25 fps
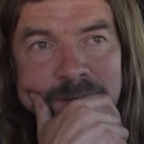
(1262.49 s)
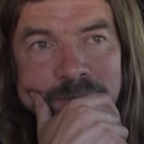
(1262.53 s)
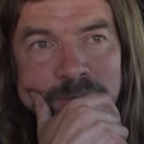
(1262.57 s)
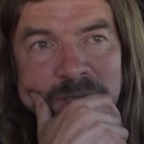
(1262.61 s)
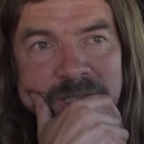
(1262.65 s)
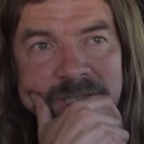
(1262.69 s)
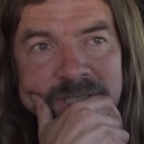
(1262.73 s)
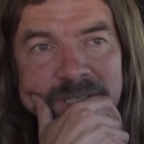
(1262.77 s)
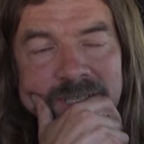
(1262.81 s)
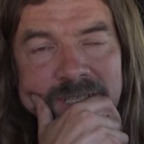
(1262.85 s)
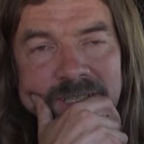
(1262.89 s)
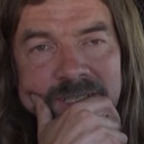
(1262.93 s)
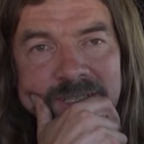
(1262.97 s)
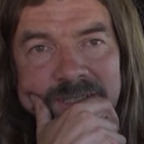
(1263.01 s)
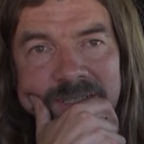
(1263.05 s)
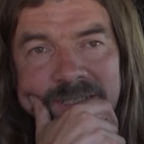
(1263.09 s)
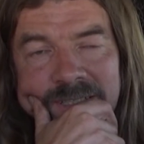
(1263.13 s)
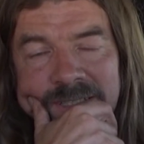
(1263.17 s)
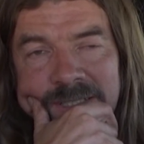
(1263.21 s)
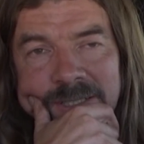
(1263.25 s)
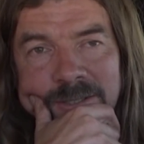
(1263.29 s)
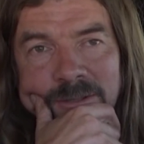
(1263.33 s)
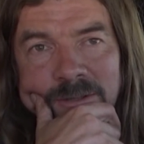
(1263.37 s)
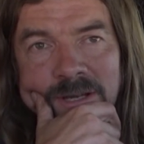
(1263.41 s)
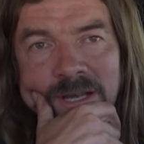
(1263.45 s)
But
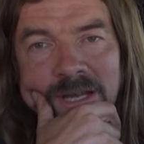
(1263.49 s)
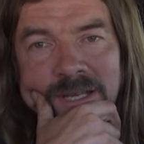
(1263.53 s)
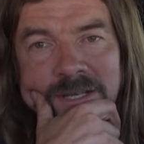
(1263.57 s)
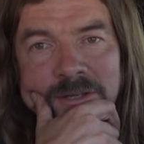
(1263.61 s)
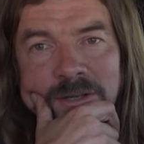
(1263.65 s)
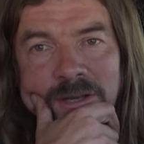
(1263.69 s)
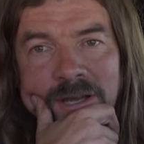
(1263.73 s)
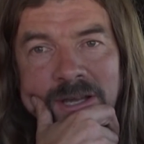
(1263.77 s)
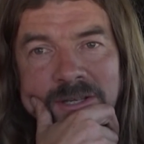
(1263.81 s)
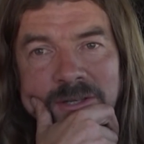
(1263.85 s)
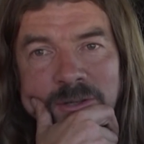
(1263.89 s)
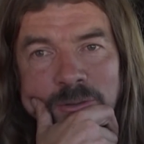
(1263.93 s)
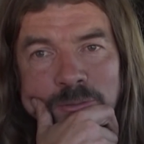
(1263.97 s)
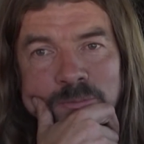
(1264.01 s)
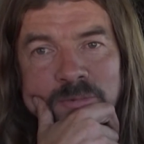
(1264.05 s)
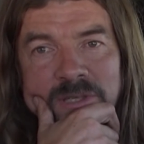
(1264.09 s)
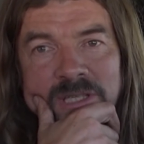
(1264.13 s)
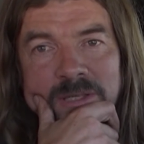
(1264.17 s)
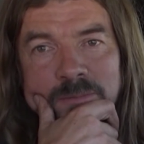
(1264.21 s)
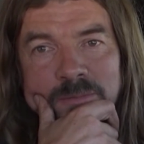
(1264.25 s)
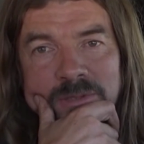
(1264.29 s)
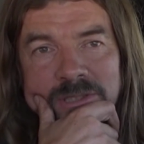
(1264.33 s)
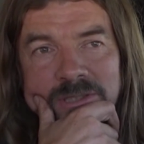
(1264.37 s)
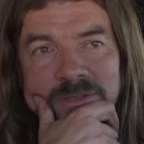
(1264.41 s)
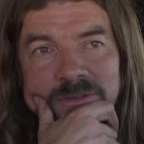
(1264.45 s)
I know
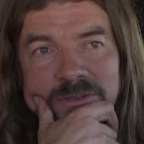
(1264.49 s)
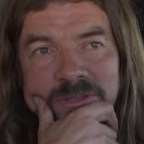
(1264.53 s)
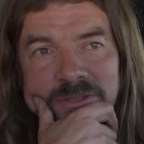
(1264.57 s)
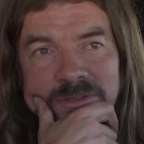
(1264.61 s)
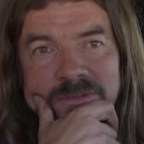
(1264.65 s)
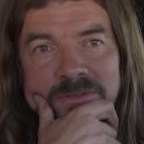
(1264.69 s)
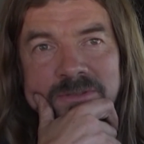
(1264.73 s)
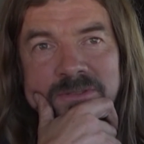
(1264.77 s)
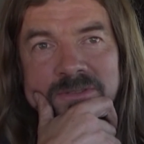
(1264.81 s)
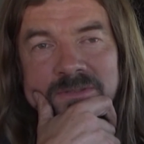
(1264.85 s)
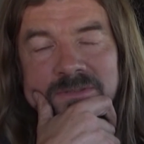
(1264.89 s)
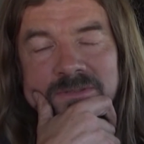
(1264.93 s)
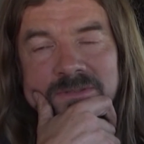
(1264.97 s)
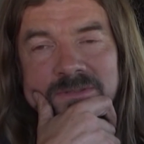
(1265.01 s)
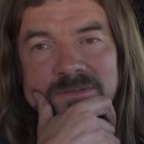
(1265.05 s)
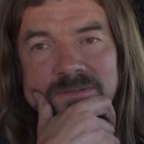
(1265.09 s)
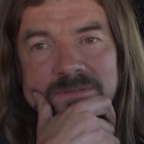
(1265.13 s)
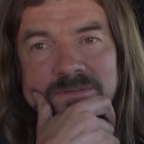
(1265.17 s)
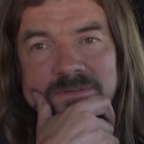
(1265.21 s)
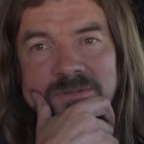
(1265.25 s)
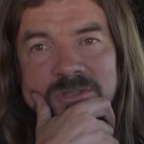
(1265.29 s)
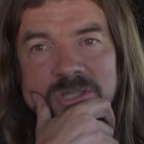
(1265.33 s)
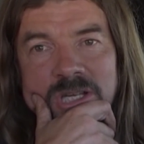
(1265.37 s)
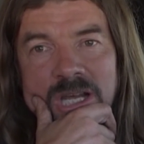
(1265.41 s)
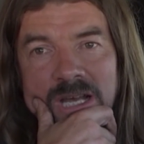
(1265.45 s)
people who do
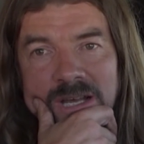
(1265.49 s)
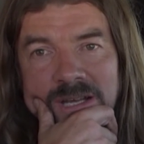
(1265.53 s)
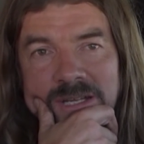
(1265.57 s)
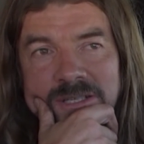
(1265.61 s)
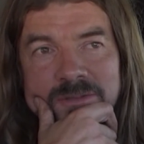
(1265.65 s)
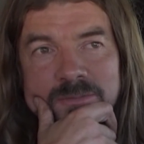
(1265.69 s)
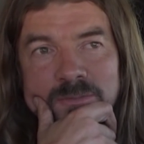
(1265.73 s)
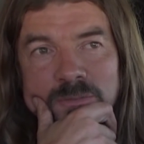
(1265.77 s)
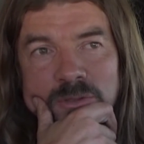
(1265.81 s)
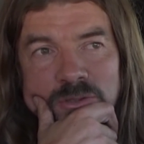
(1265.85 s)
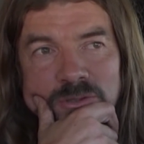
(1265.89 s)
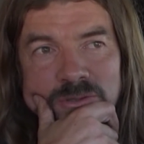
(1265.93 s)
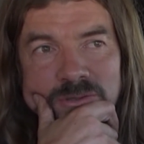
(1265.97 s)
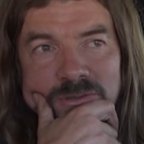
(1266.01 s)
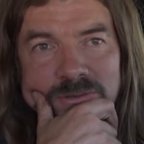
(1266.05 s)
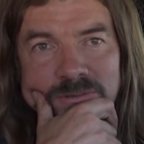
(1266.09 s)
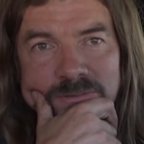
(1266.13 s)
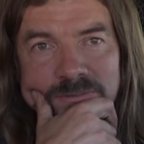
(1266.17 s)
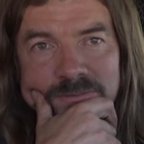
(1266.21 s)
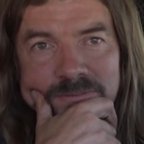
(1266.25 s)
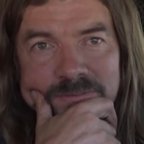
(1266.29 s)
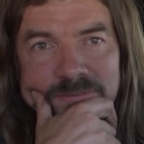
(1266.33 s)
charge more